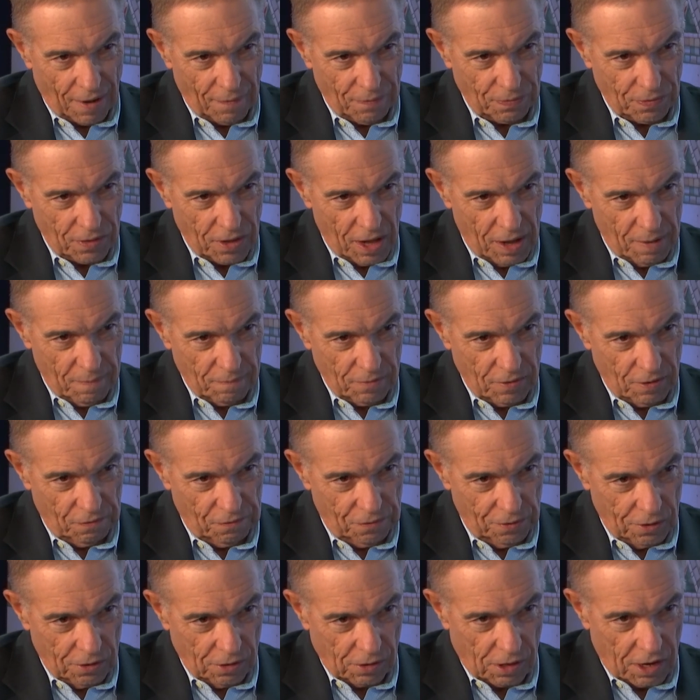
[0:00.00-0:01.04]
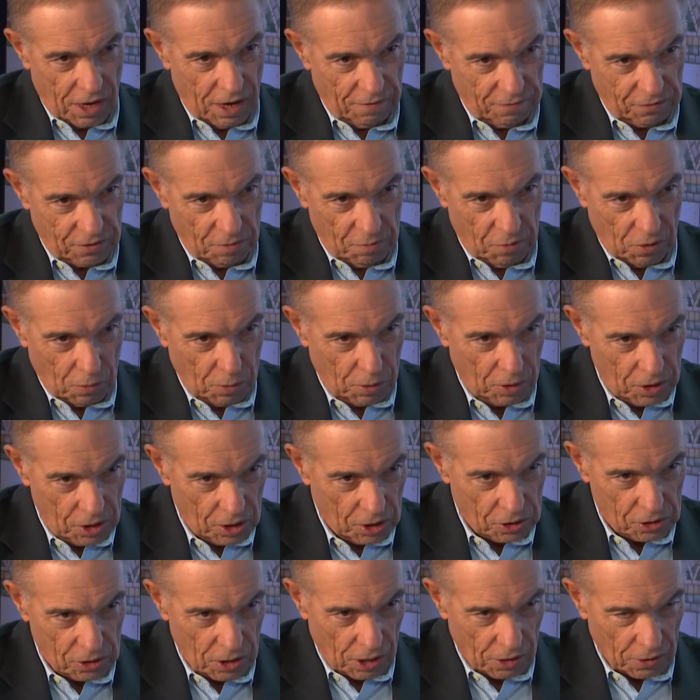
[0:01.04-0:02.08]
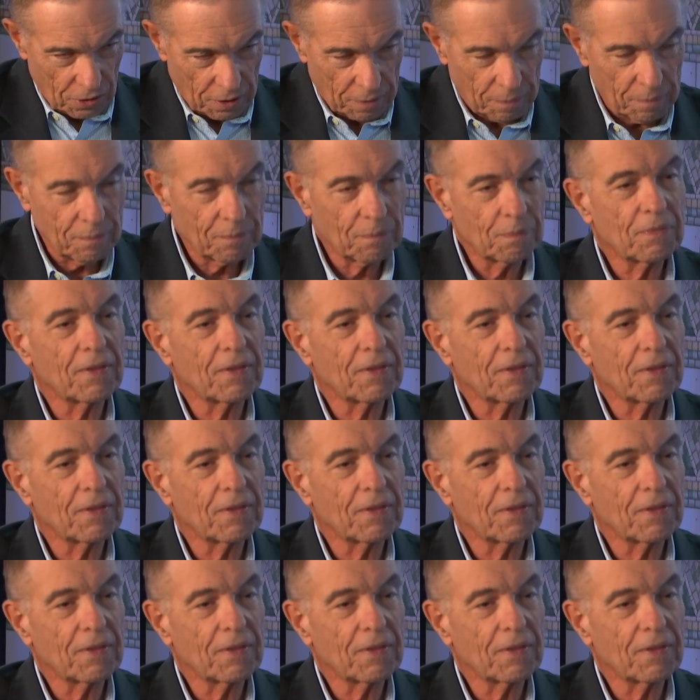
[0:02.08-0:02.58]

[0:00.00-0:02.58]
get them to feel comfortable with each other?